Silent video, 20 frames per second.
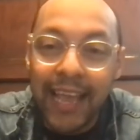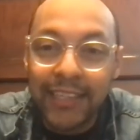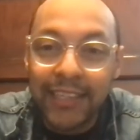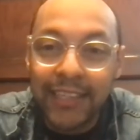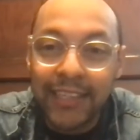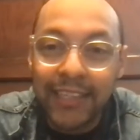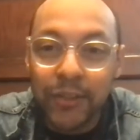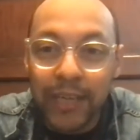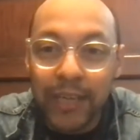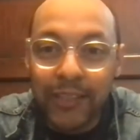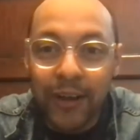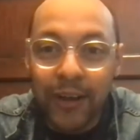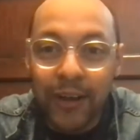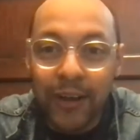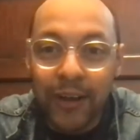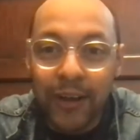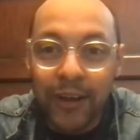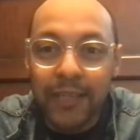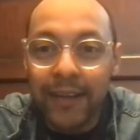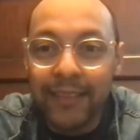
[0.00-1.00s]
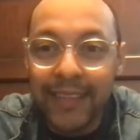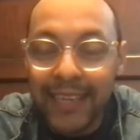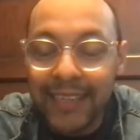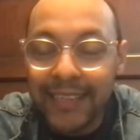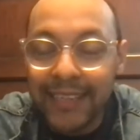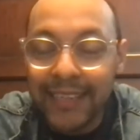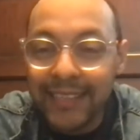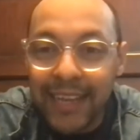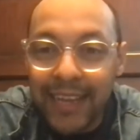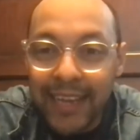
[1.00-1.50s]
And so I talked
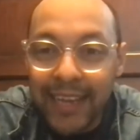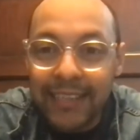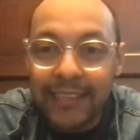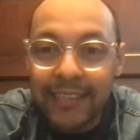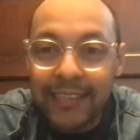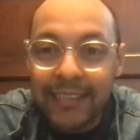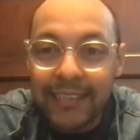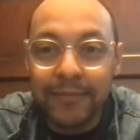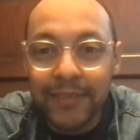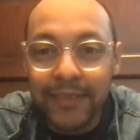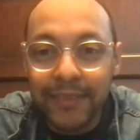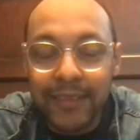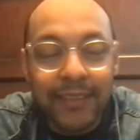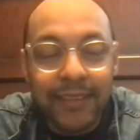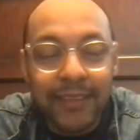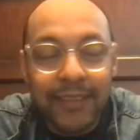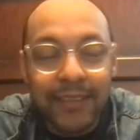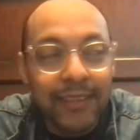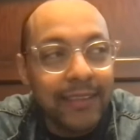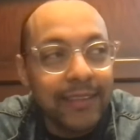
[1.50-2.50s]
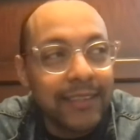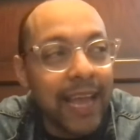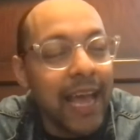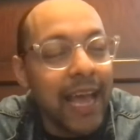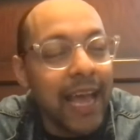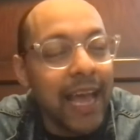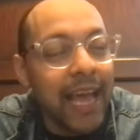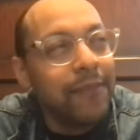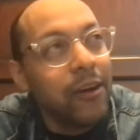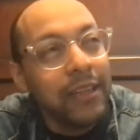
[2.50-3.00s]
about things like, to
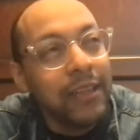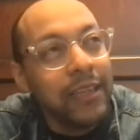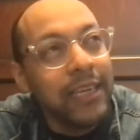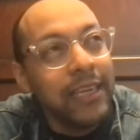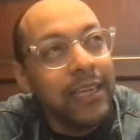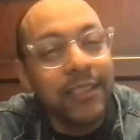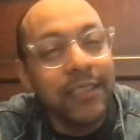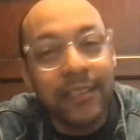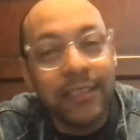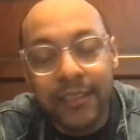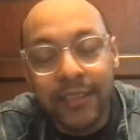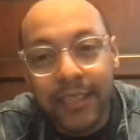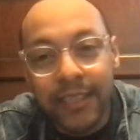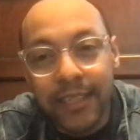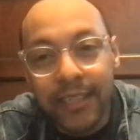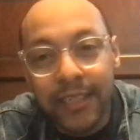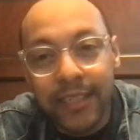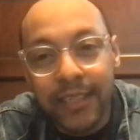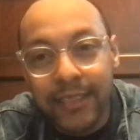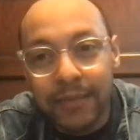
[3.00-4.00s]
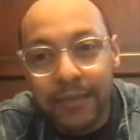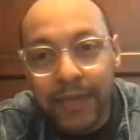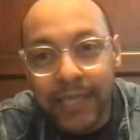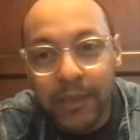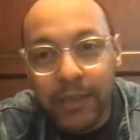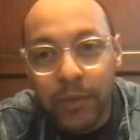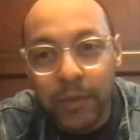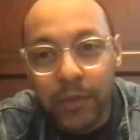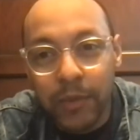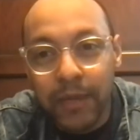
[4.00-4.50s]
have our allegiance to
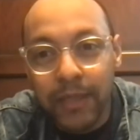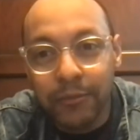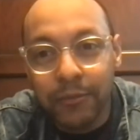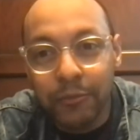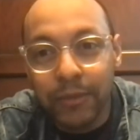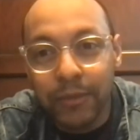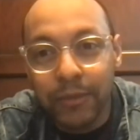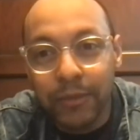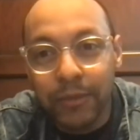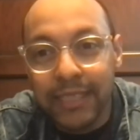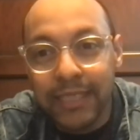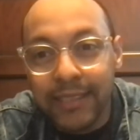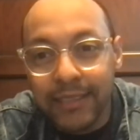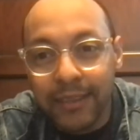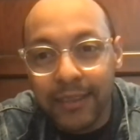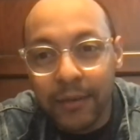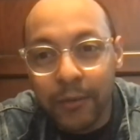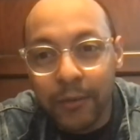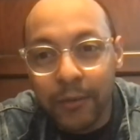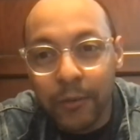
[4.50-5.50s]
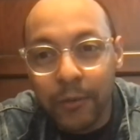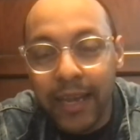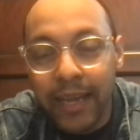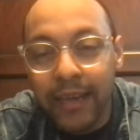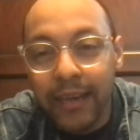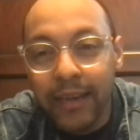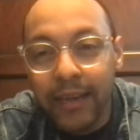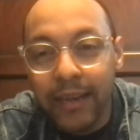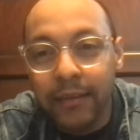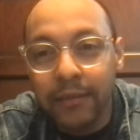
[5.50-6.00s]
Jesus means we must resist the
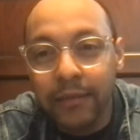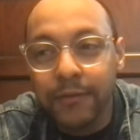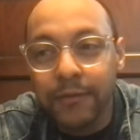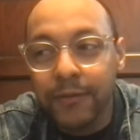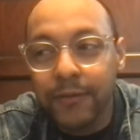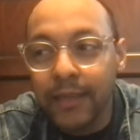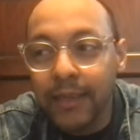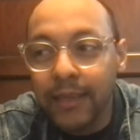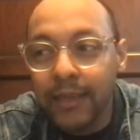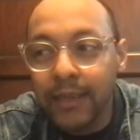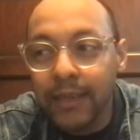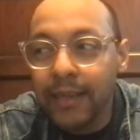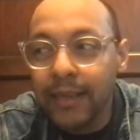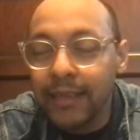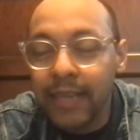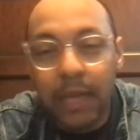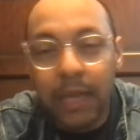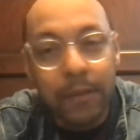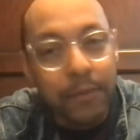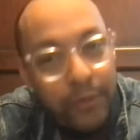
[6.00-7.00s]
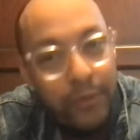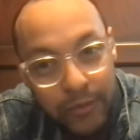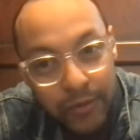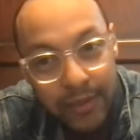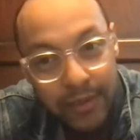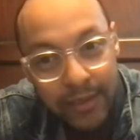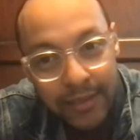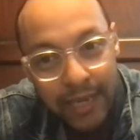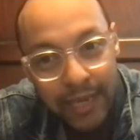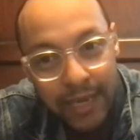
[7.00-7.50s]
way of
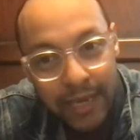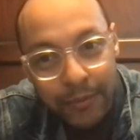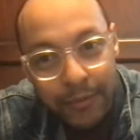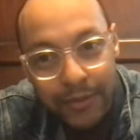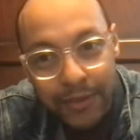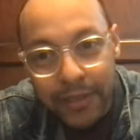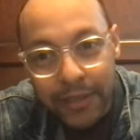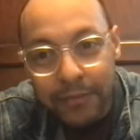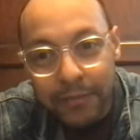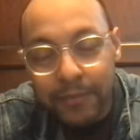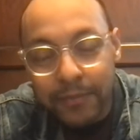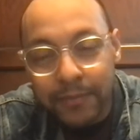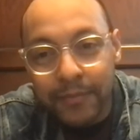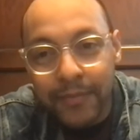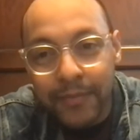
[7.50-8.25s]
cable news discipleship